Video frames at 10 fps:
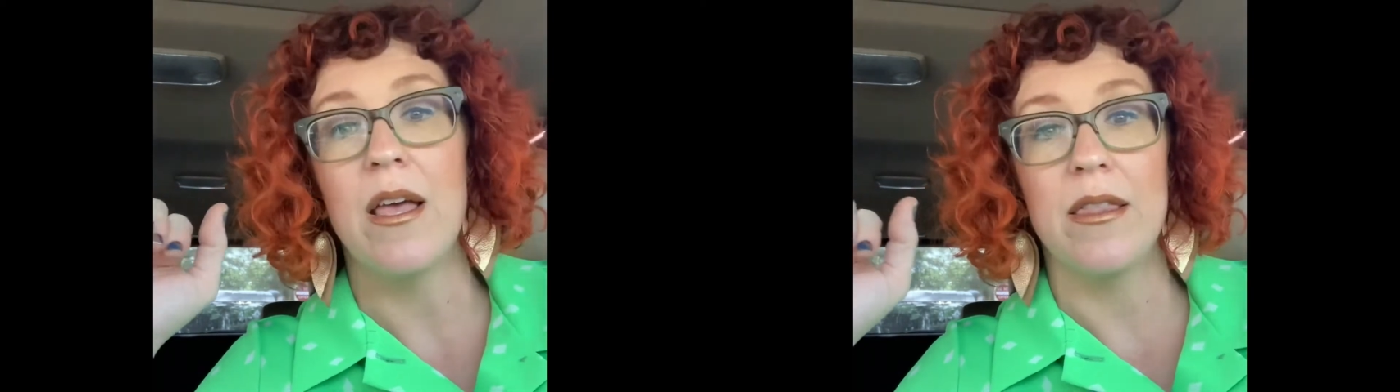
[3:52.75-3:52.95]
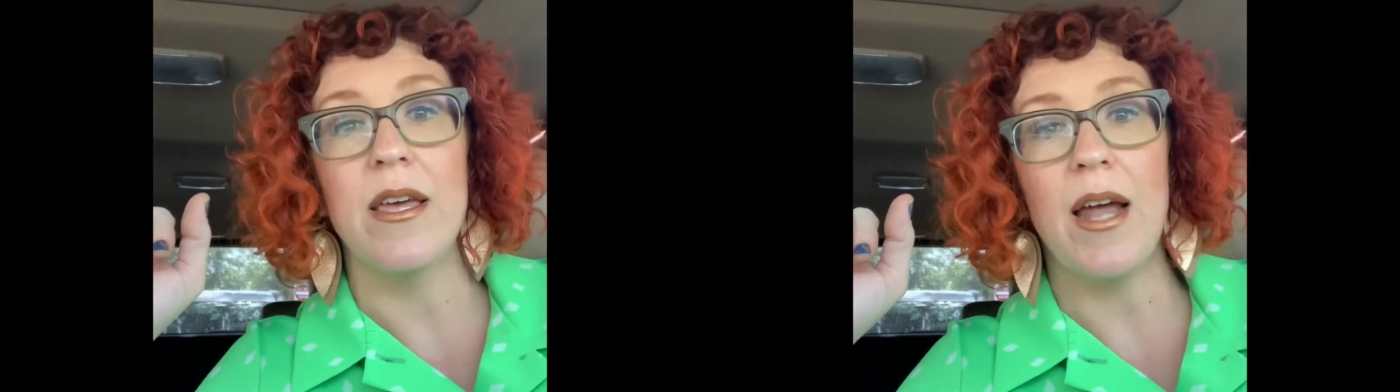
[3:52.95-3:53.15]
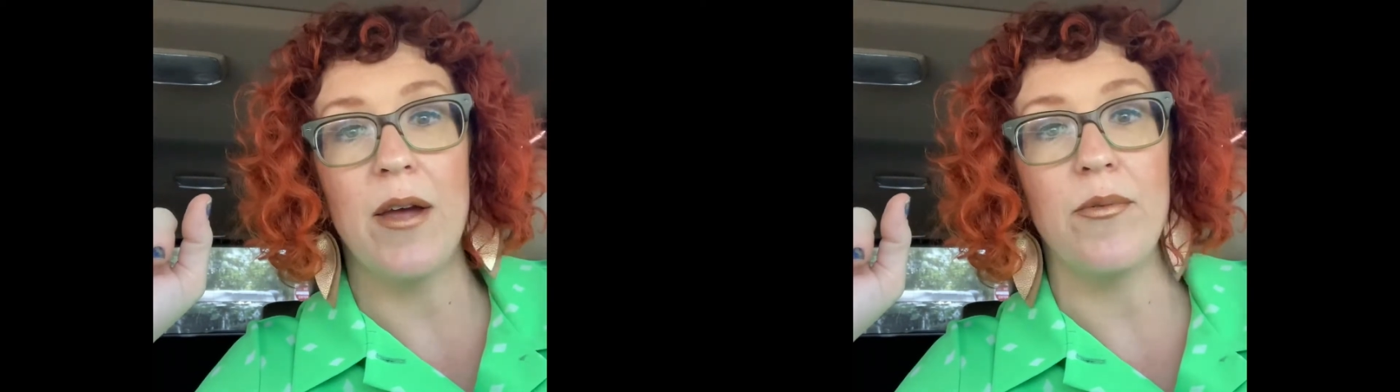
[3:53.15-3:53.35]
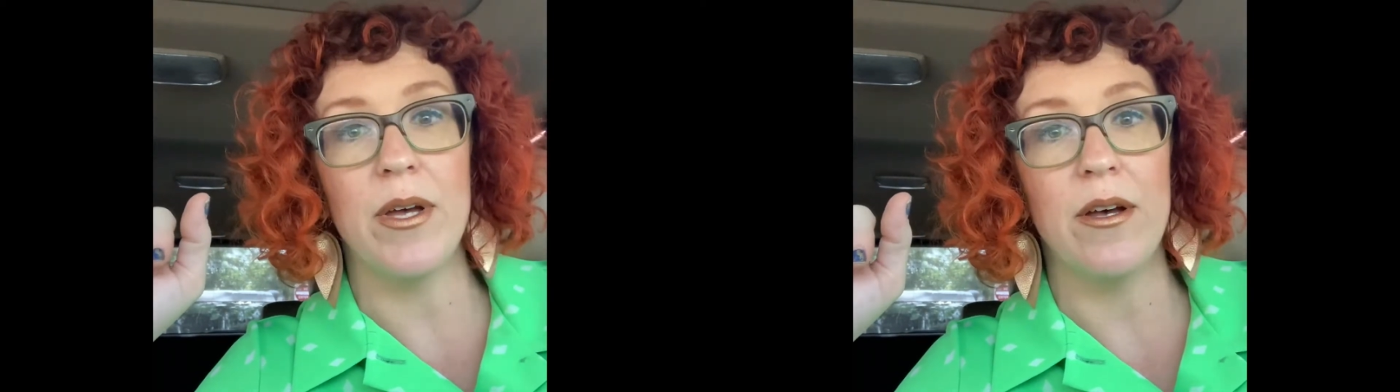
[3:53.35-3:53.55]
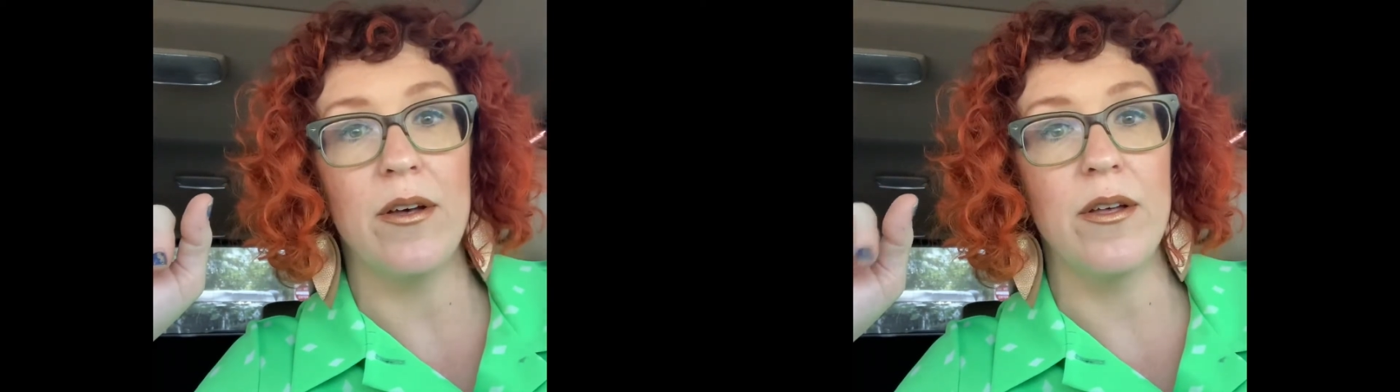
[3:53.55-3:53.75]
then I
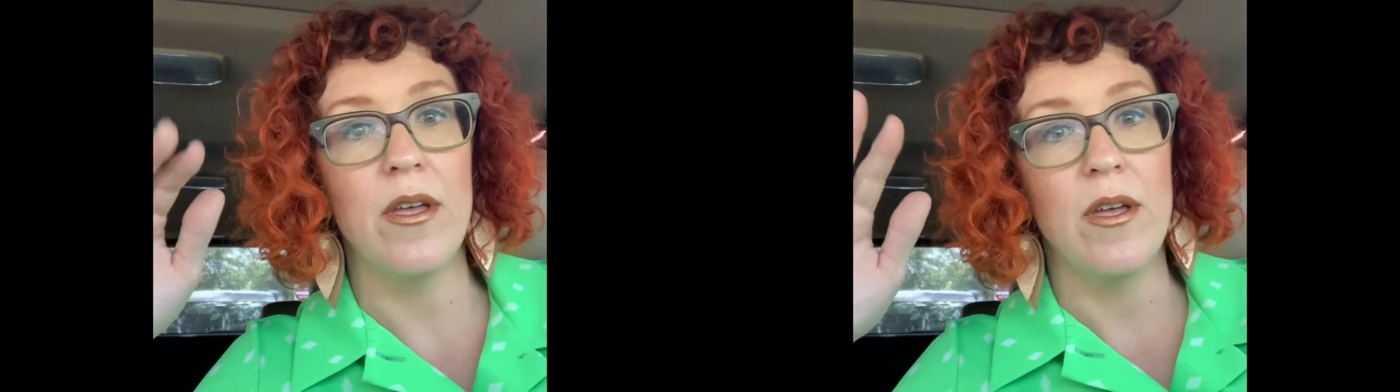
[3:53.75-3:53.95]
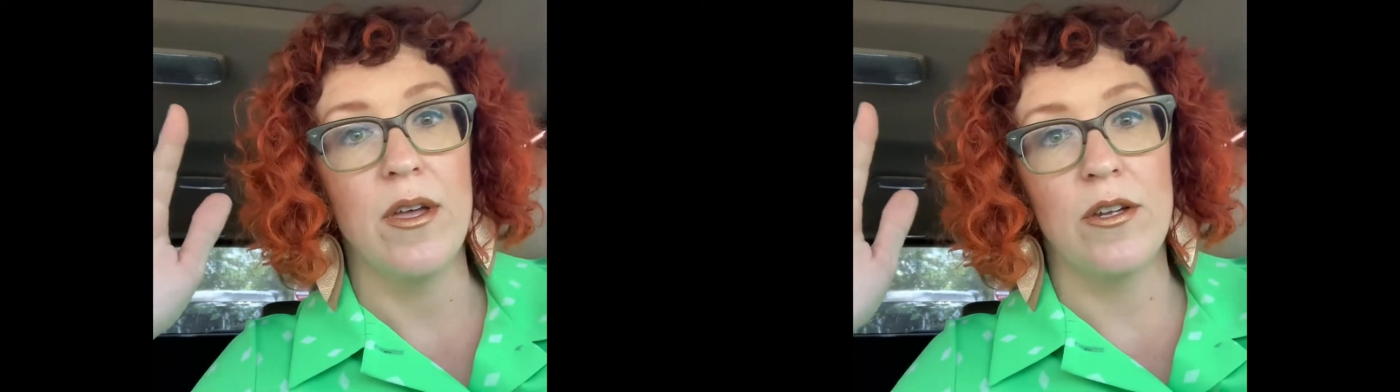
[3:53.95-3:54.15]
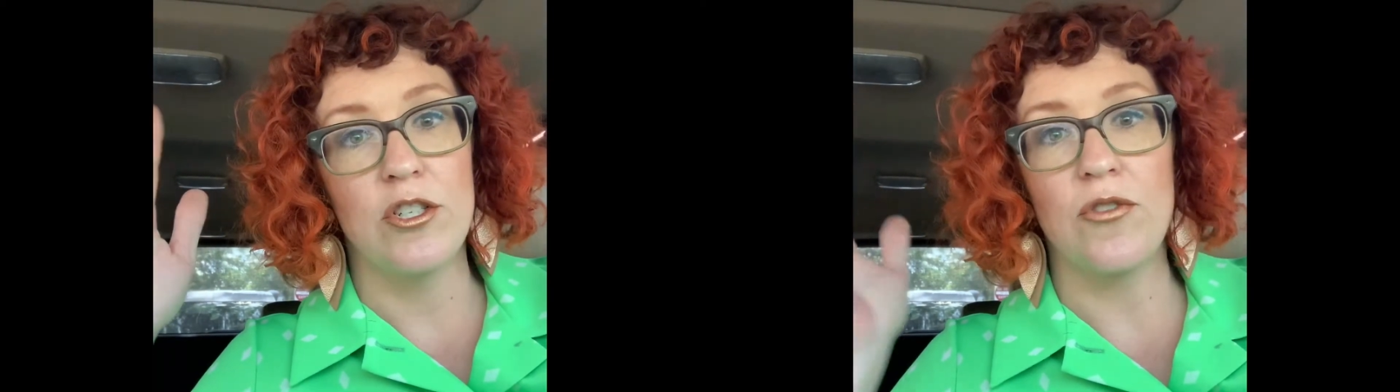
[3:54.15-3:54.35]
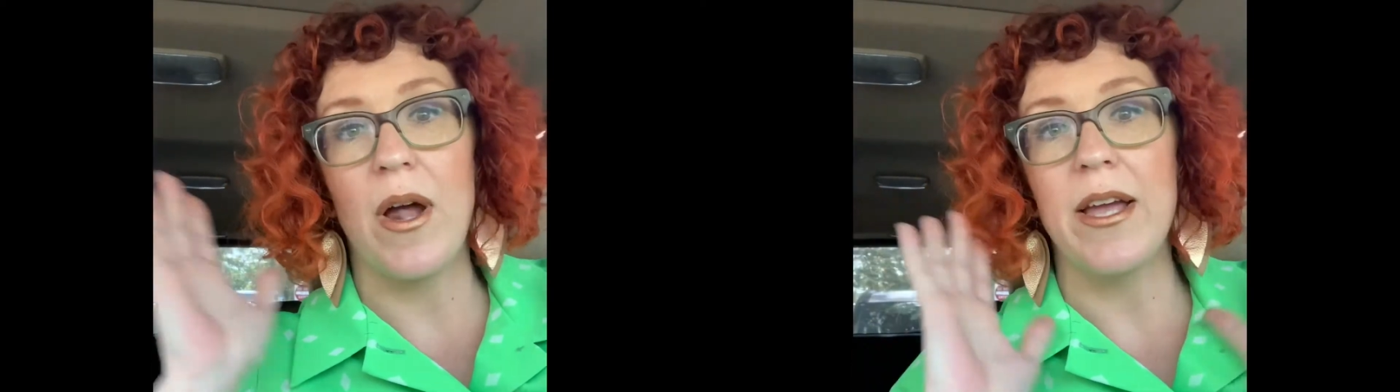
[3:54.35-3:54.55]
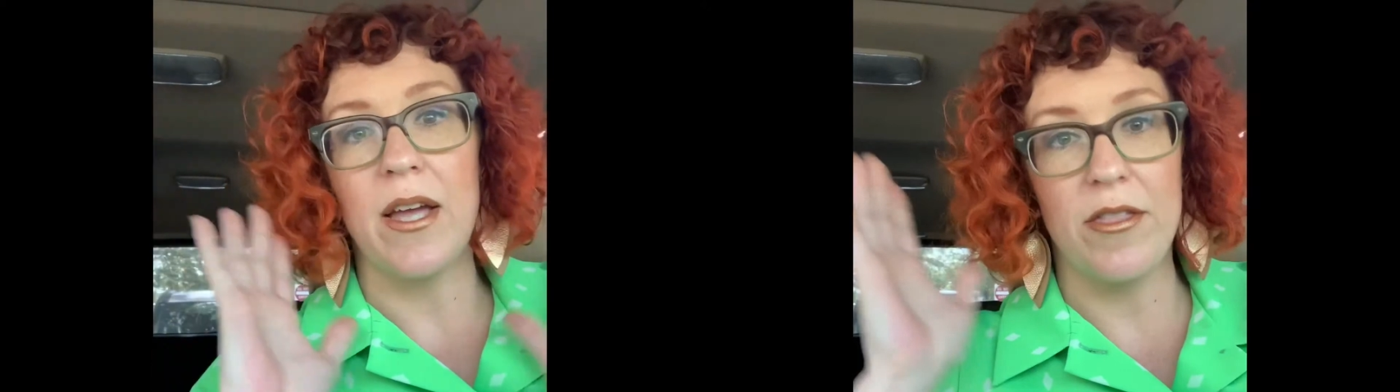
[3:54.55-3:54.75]
will
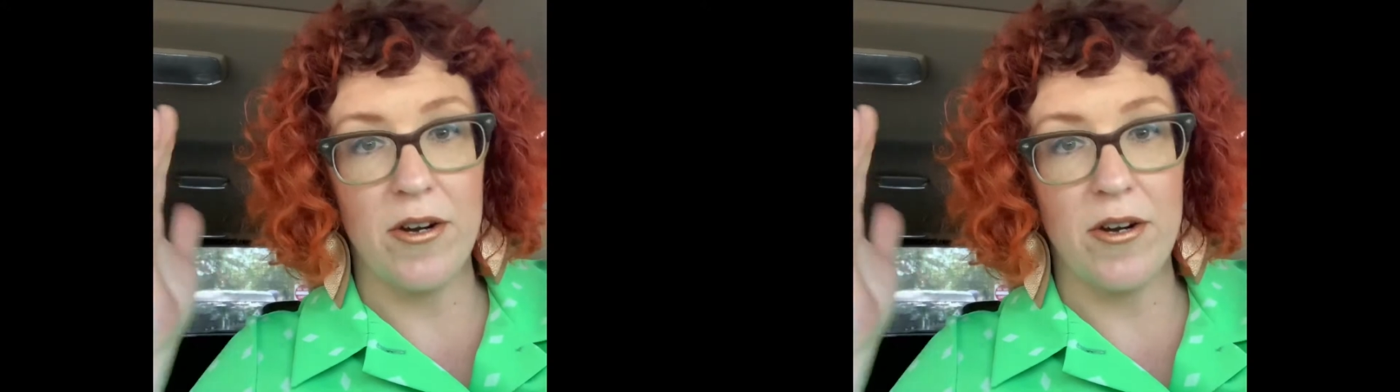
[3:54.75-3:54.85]
dry cut